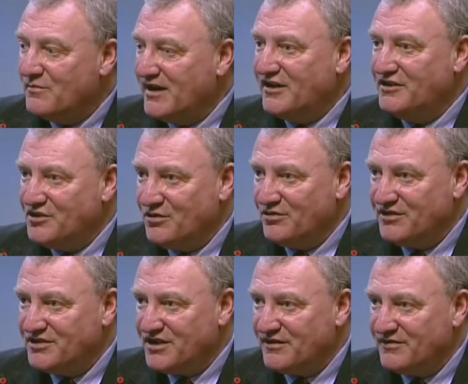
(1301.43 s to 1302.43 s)
making sure that
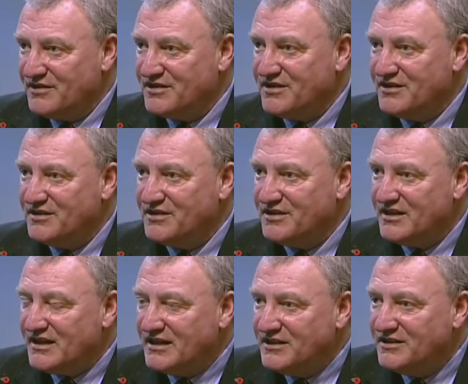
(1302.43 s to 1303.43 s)
service
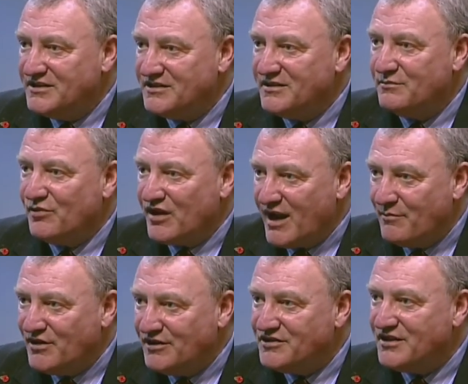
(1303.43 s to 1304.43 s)
is
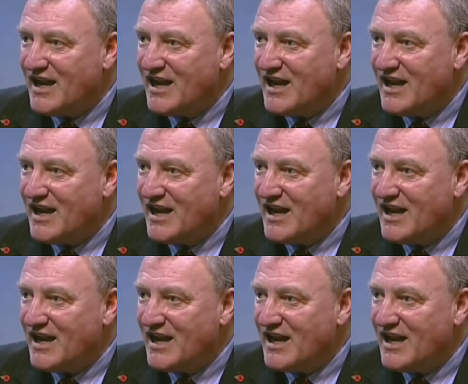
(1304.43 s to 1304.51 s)
preeminent